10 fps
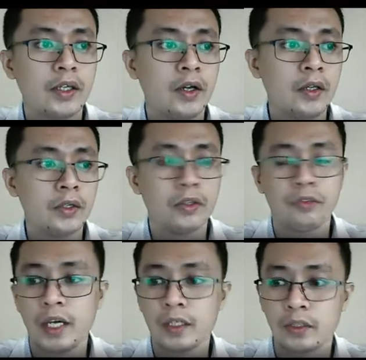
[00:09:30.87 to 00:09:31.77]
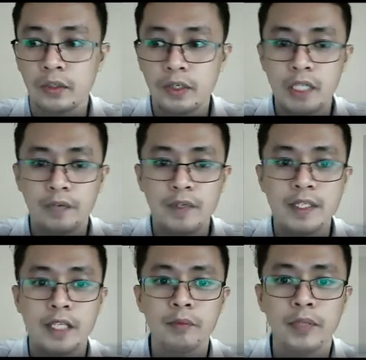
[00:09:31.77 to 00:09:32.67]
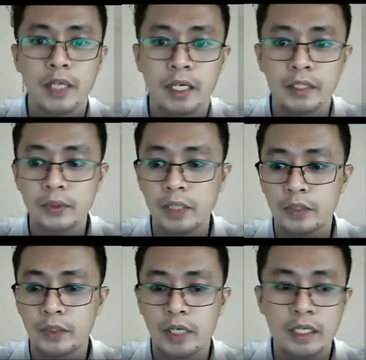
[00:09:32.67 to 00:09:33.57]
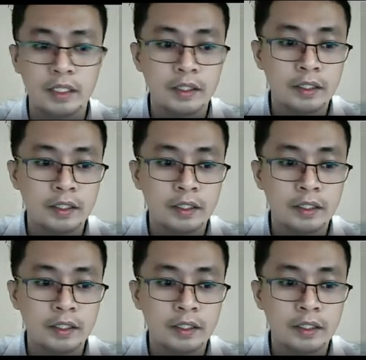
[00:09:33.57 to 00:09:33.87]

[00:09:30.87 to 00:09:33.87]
all your vectors have the same length so that you can